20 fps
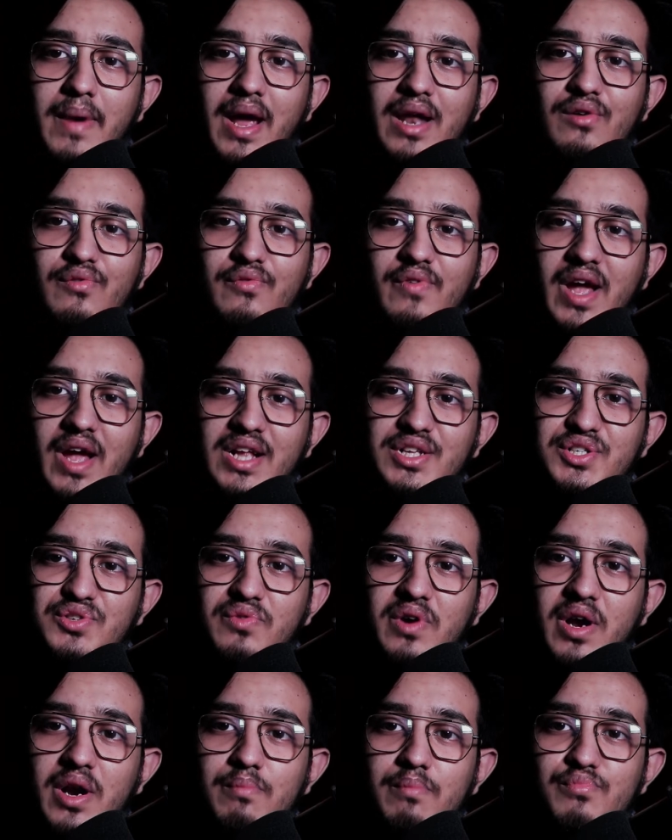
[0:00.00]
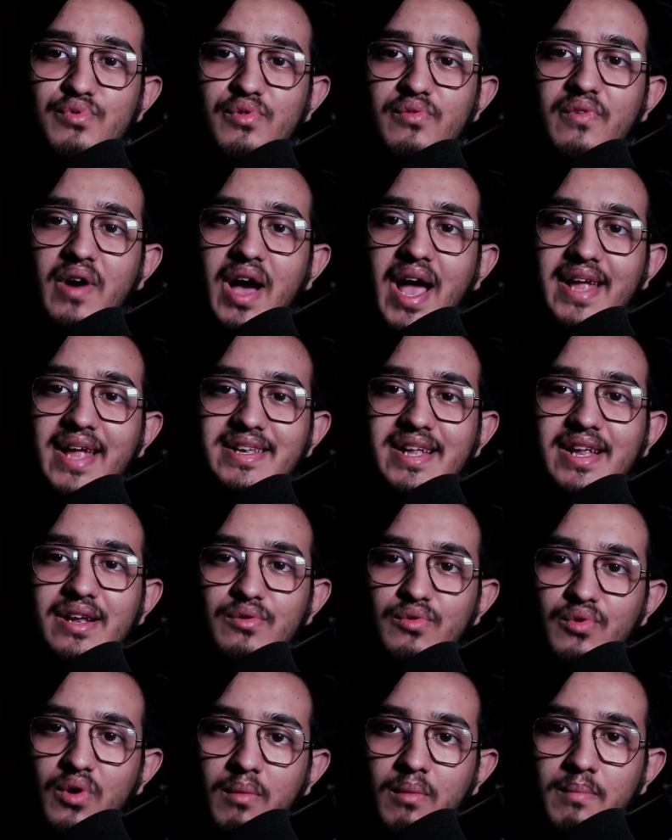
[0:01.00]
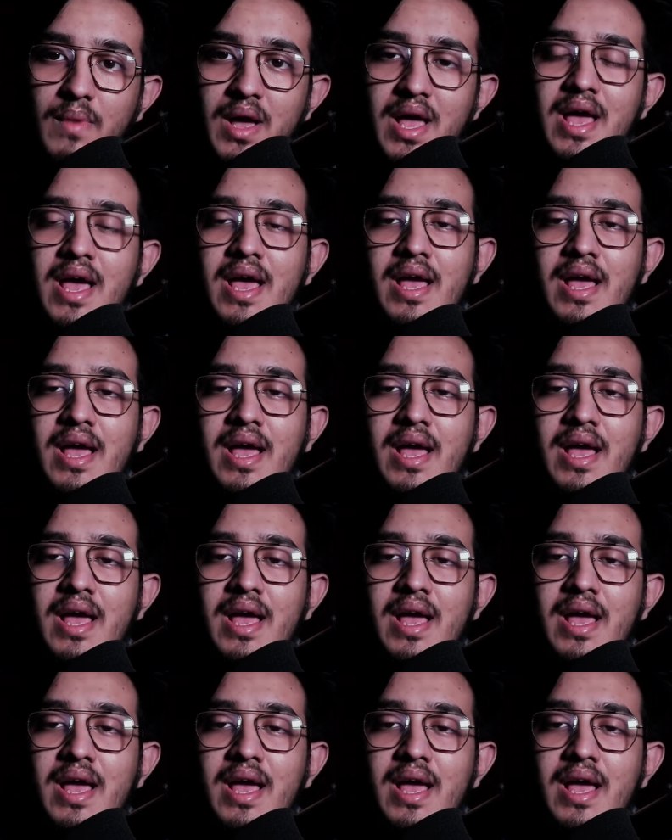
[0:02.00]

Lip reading: manufacturer provided ROM.